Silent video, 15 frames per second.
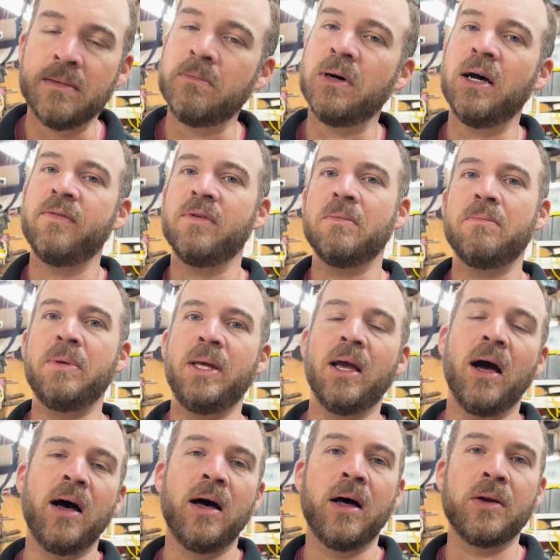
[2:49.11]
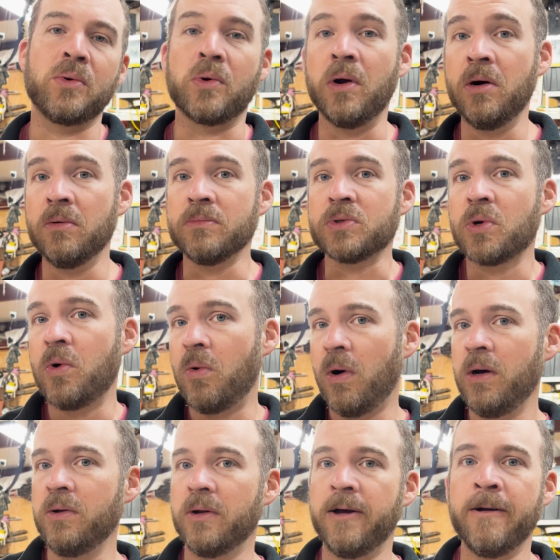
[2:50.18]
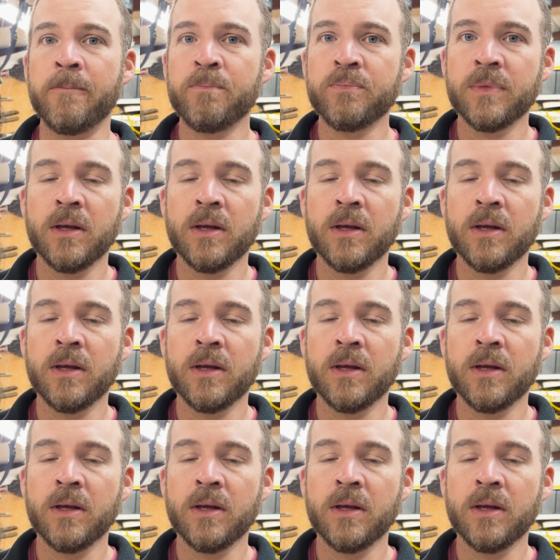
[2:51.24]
above and beyond Rome's quota,